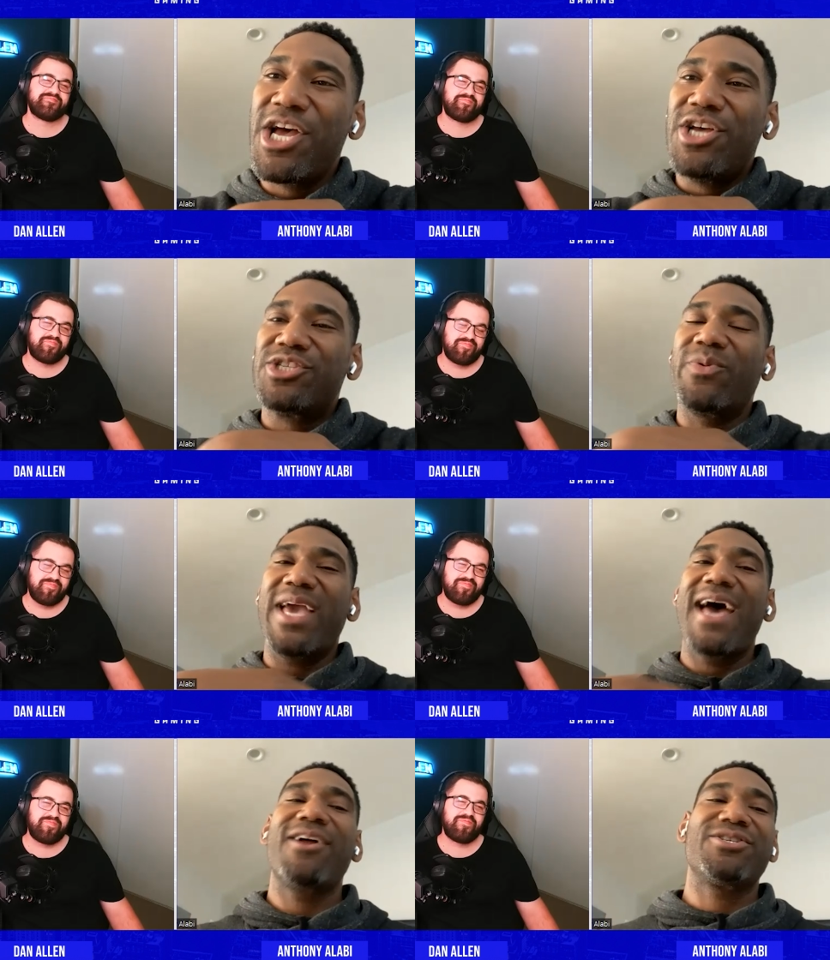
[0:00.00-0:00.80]
Speaker 1: So we
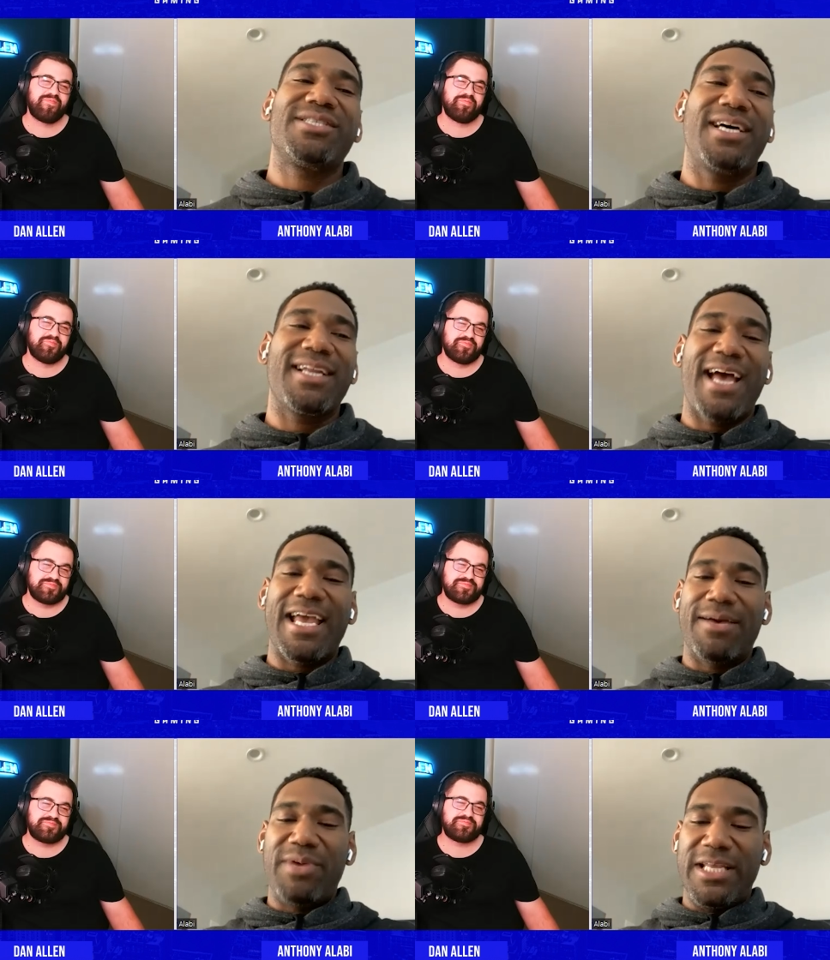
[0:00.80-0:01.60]
had our stunt guy
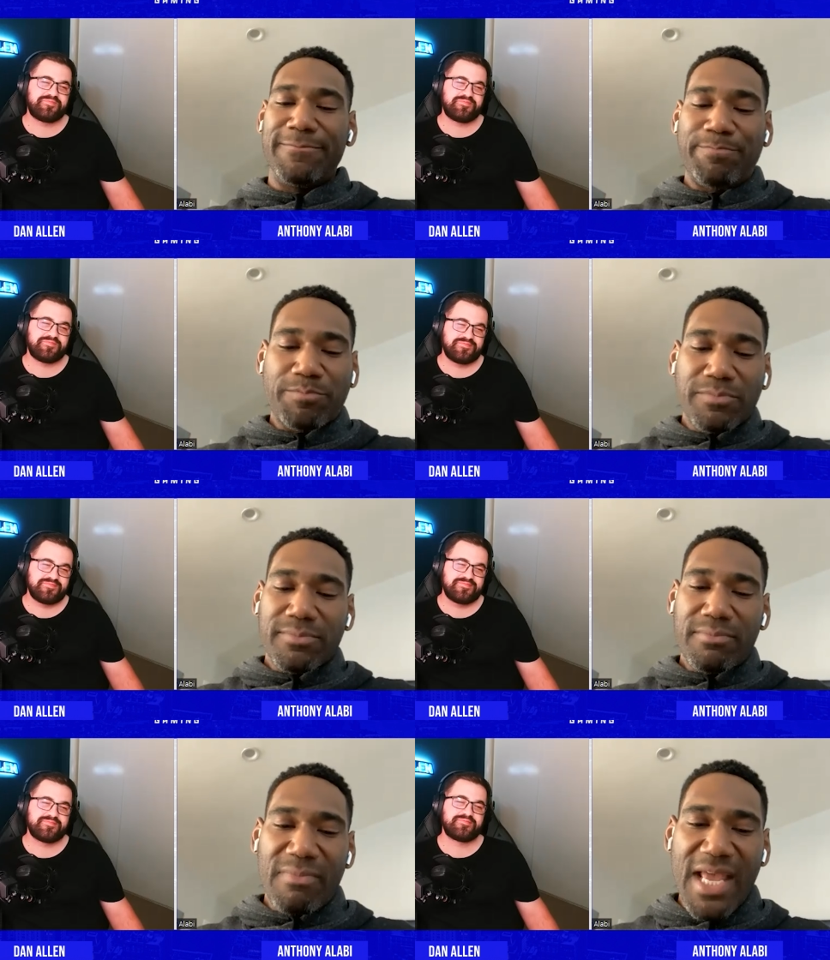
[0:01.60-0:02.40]
come in,
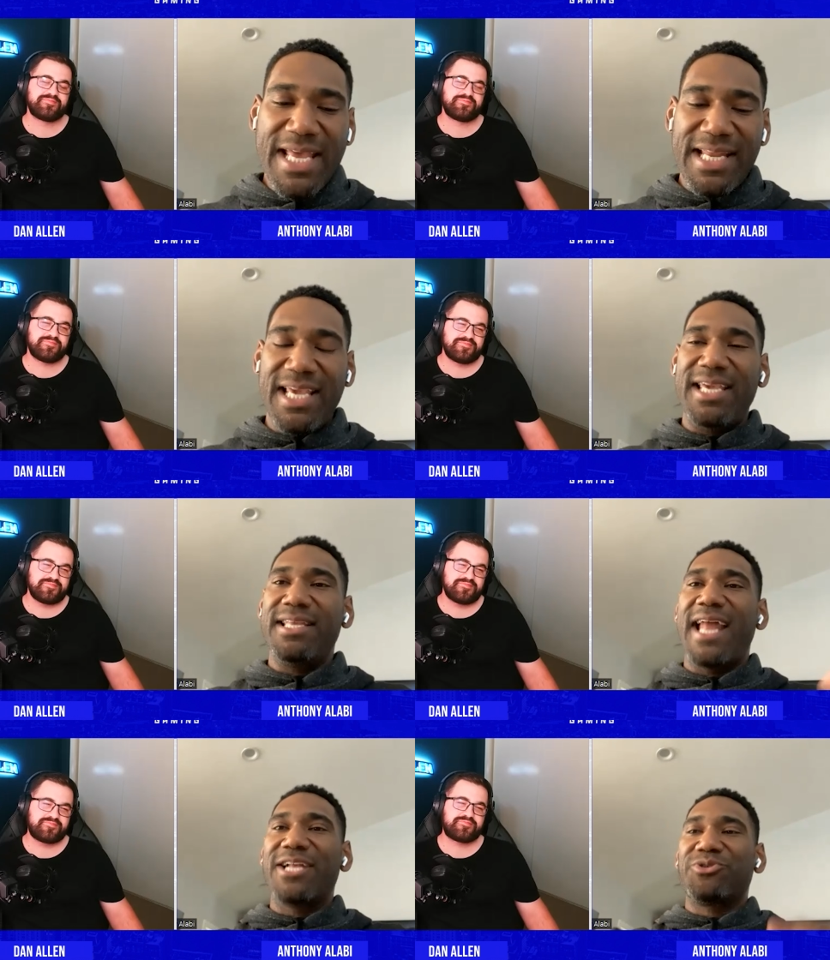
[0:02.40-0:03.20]
and he
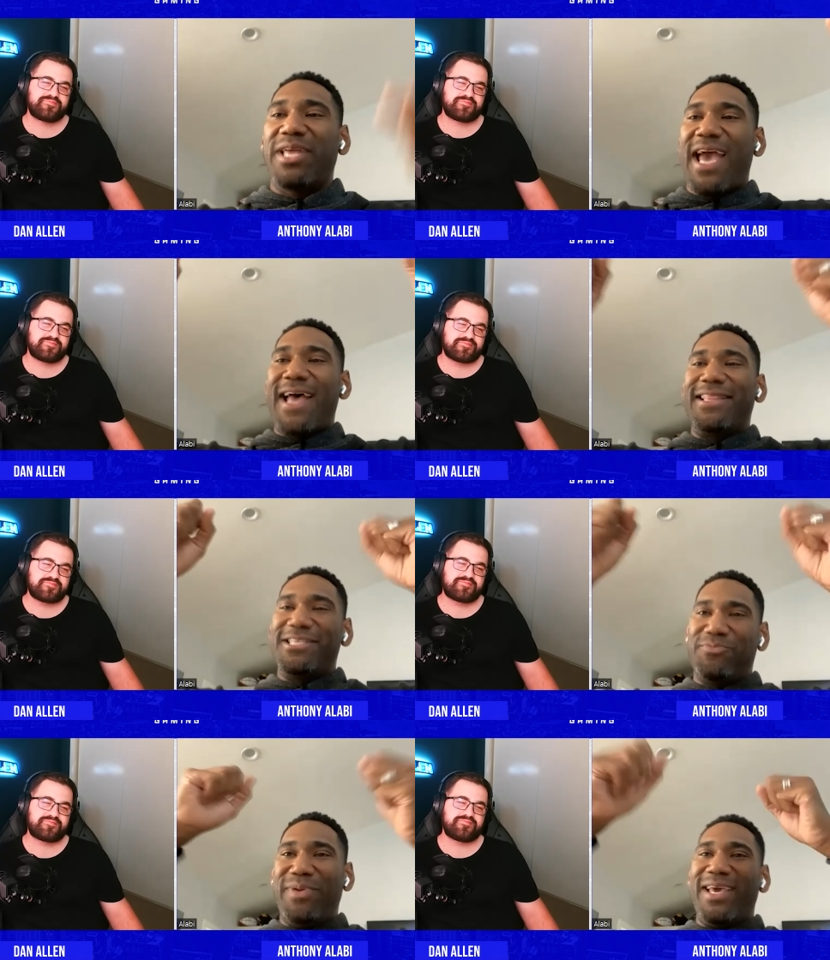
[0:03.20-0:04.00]
naturally had
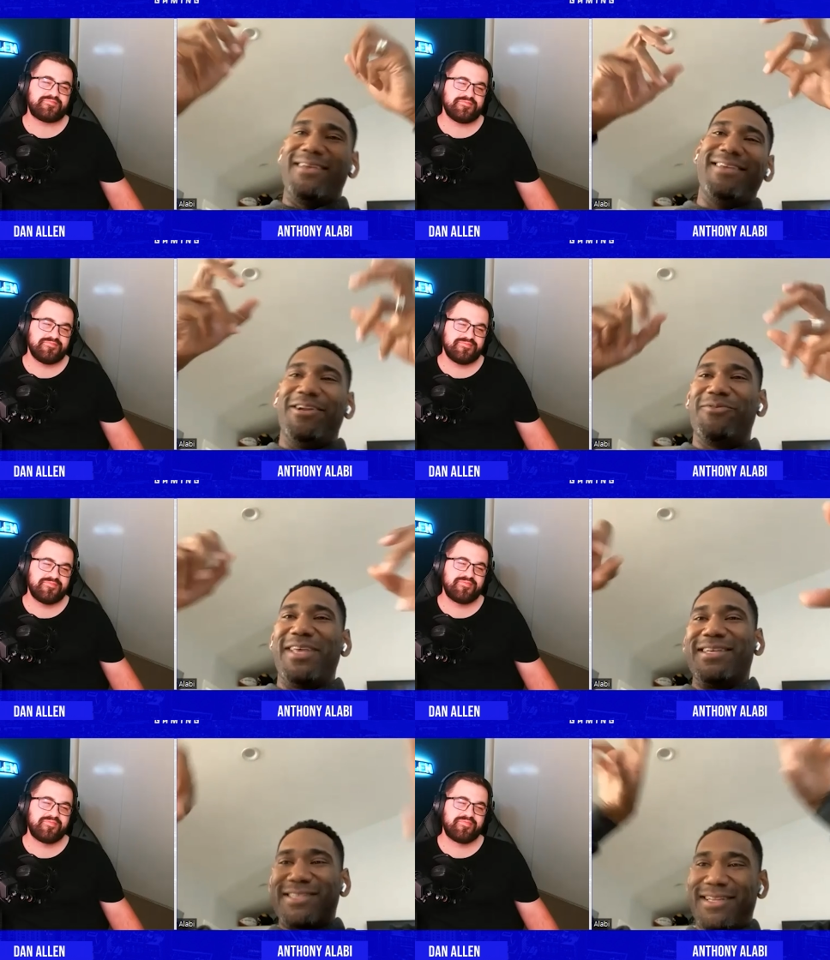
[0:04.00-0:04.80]
these big, you know,
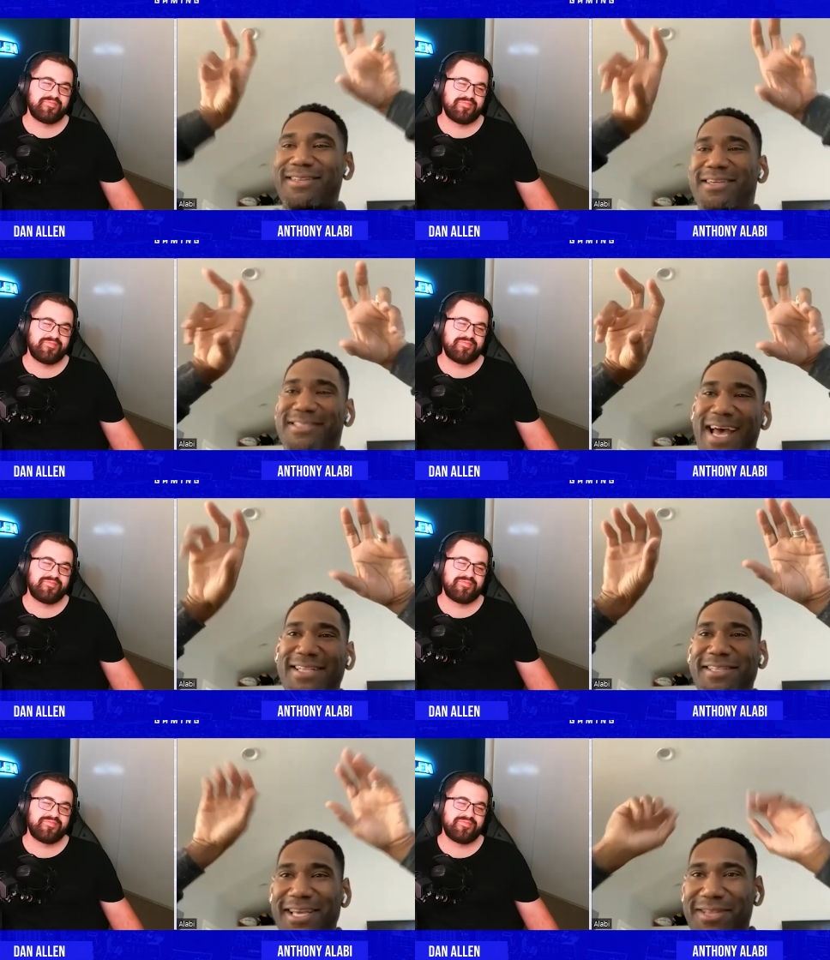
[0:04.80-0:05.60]
things, and he's
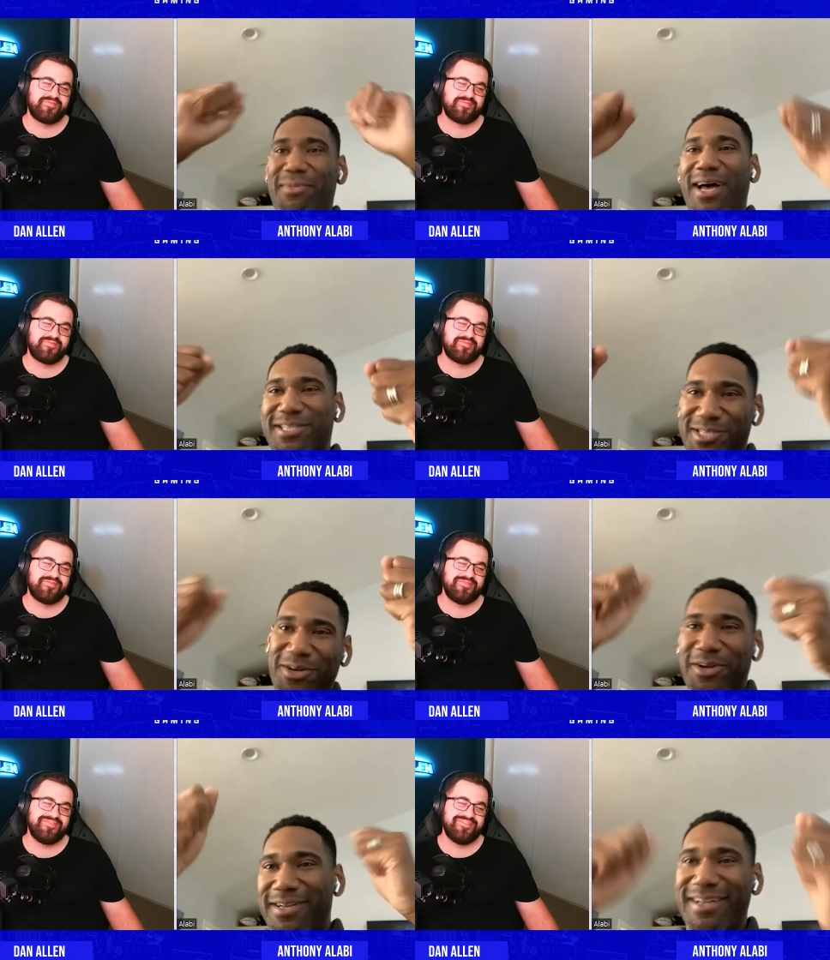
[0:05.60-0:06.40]
acting like the
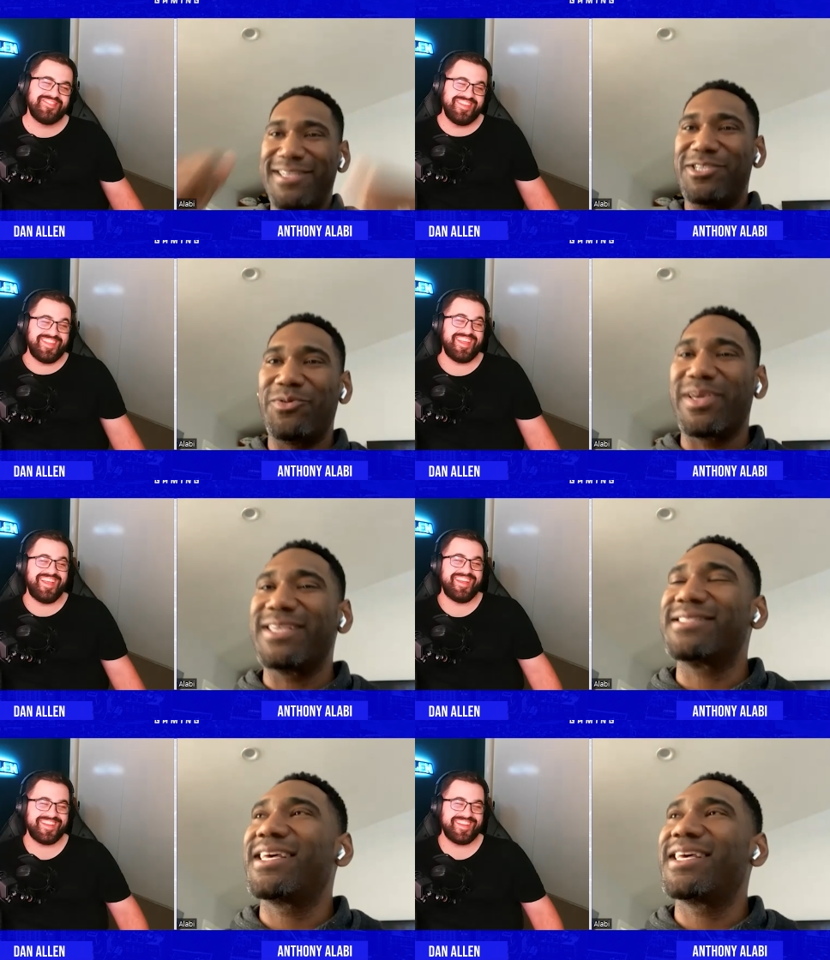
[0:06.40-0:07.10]
monster and, and doing this